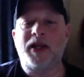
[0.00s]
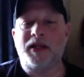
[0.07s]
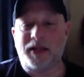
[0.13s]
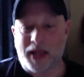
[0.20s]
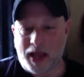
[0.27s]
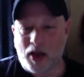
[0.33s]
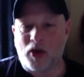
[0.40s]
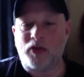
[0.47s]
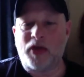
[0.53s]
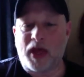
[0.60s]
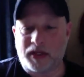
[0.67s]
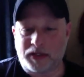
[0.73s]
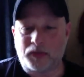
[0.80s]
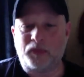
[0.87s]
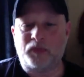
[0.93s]
now
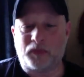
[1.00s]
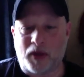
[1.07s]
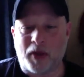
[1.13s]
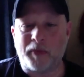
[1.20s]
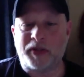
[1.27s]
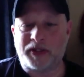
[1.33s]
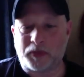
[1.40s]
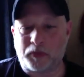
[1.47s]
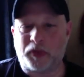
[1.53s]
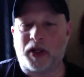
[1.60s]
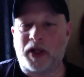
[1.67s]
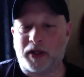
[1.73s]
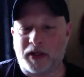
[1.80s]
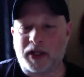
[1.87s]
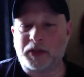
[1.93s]
that's come into
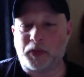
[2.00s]
play. That's